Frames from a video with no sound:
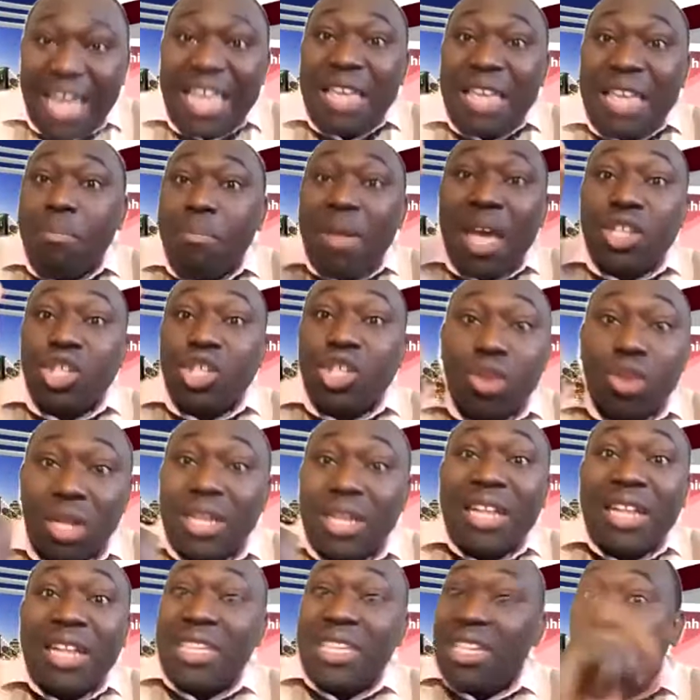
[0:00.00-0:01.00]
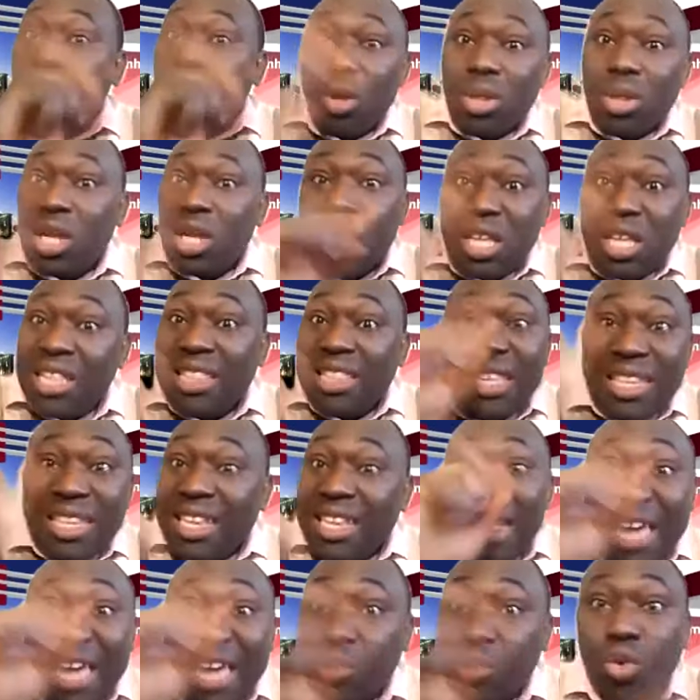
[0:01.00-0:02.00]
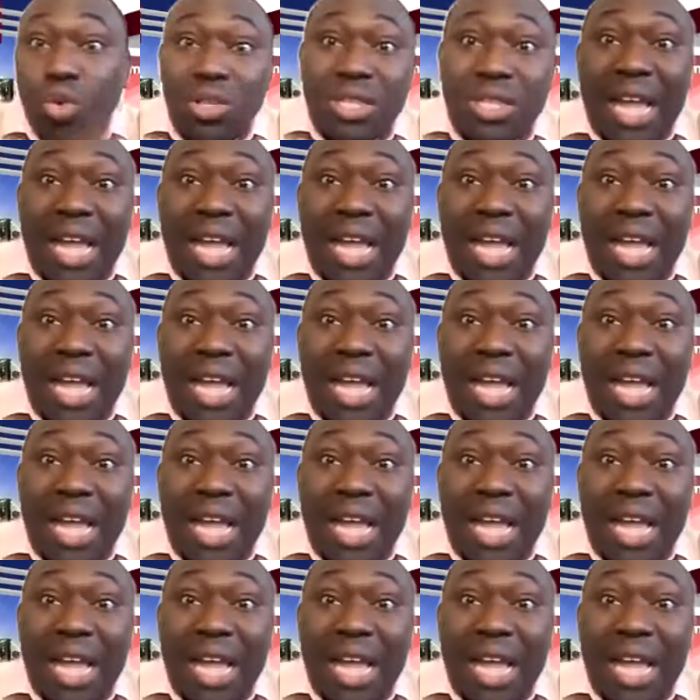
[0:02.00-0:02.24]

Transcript: he made sure that it didn't get to